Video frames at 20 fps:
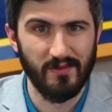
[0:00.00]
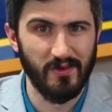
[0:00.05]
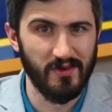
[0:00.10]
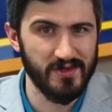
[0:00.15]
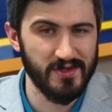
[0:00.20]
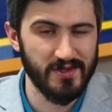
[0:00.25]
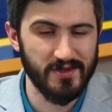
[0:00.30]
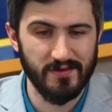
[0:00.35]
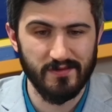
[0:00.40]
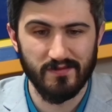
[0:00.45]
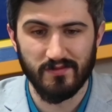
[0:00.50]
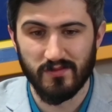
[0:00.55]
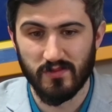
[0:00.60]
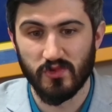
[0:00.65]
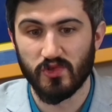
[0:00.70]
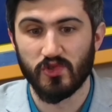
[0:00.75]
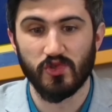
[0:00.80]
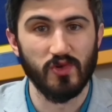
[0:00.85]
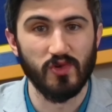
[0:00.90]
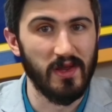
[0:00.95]
the most
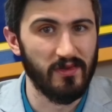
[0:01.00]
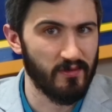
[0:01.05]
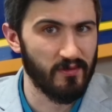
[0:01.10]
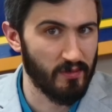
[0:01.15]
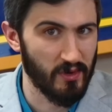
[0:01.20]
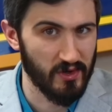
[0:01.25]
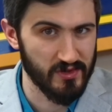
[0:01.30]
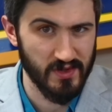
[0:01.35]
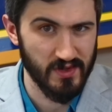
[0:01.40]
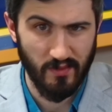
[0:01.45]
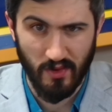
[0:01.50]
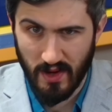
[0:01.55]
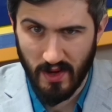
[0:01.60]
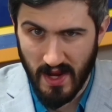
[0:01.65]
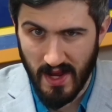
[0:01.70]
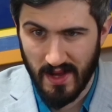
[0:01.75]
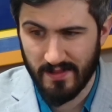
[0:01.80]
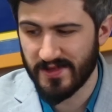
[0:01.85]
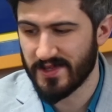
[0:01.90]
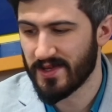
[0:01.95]
strength of a person,
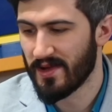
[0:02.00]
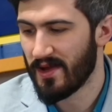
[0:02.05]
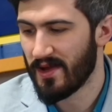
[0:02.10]
perhaps.